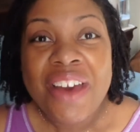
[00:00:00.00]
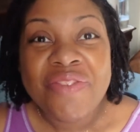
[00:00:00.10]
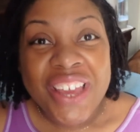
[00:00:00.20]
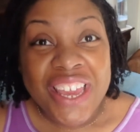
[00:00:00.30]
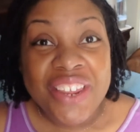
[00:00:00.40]

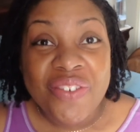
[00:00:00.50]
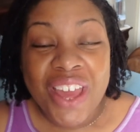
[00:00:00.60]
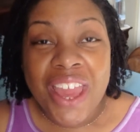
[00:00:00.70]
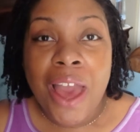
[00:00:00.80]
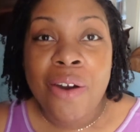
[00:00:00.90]
But
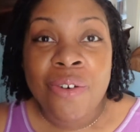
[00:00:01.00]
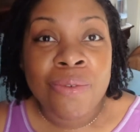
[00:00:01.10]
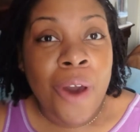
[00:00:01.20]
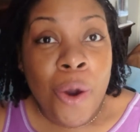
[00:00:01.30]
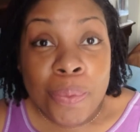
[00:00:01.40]
anyway, I
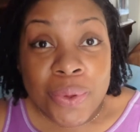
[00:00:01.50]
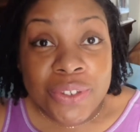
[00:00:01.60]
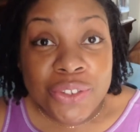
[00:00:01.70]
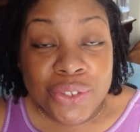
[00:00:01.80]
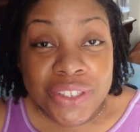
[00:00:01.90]
hope you
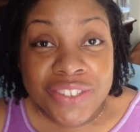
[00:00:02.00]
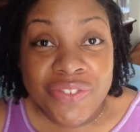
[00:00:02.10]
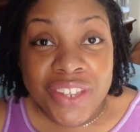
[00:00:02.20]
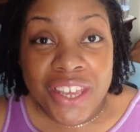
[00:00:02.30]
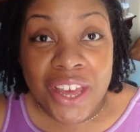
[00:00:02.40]
enjoyed this
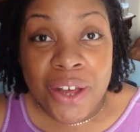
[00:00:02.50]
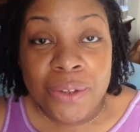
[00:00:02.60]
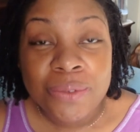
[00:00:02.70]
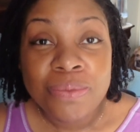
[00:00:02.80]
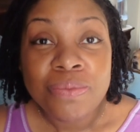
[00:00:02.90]

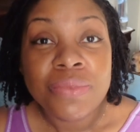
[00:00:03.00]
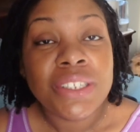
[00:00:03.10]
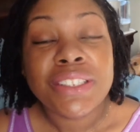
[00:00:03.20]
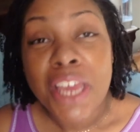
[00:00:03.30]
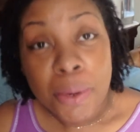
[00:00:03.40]
video.
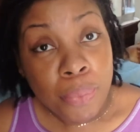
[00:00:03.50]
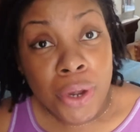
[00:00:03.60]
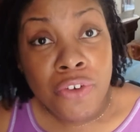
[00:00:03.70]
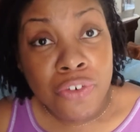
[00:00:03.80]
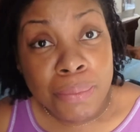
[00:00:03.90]
Say a
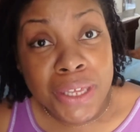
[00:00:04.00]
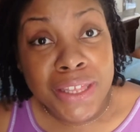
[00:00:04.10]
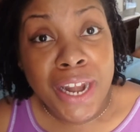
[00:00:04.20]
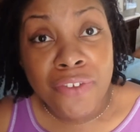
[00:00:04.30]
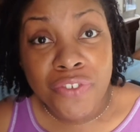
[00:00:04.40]
prayer for me
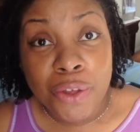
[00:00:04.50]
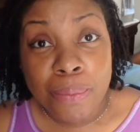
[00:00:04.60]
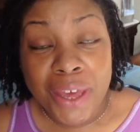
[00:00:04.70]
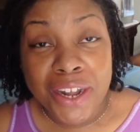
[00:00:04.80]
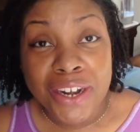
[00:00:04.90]
that I feel
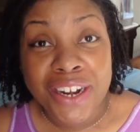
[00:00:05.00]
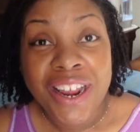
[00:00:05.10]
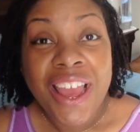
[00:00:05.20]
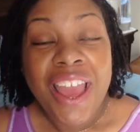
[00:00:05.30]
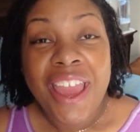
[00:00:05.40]
better.
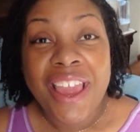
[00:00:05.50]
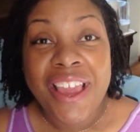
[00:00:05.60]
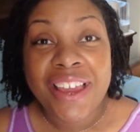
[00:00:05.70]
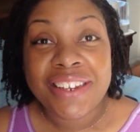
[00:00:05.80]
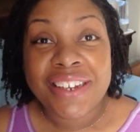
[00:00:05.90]

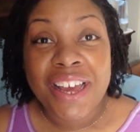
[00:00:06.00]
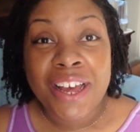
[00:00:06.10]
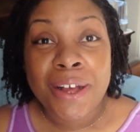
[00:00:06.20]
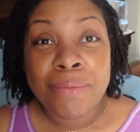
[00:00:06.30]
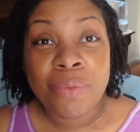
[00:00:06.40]
And
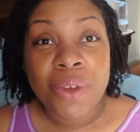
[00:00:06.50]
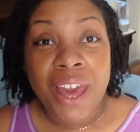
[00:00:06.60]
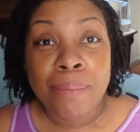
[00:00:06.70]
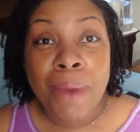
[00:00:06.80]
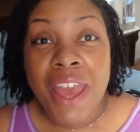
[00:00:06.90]
um, we
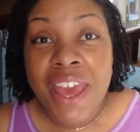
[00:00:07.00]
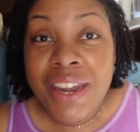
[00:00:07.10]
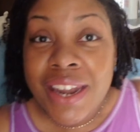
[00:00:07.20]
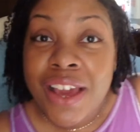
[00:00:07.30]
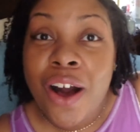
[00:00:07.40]
got my
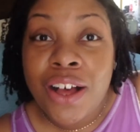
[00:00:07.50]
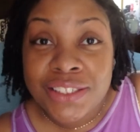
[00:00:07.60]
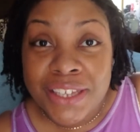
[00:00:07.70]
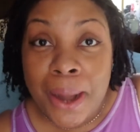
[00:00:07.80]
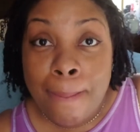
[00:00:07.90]
editing all
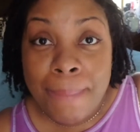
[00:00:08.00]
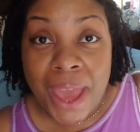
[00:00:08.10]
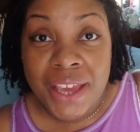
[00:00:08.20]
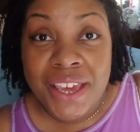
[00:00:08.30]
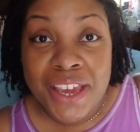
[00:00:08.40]
set up
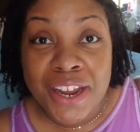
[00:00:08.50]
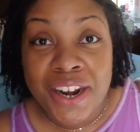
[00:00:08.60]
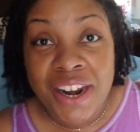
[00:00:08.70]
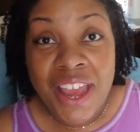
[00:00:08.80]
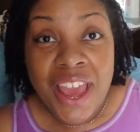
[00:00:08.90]
back
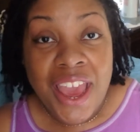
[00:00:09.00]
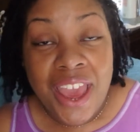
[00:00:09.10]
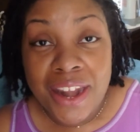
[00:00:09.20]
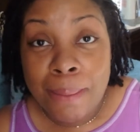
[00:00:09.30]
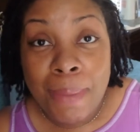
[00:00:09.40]
here.
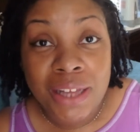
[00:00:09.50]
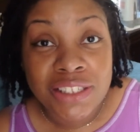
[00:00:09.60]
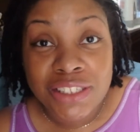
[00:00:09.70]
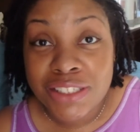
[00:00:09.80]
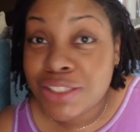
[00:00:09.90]
And I'm about
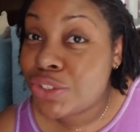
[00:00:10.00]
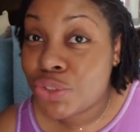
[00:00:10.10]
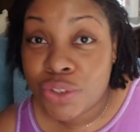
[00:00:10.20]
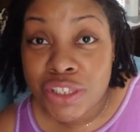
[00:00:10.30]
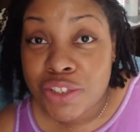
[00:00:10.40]
to just
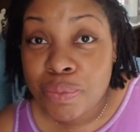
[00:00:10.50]
enjoy this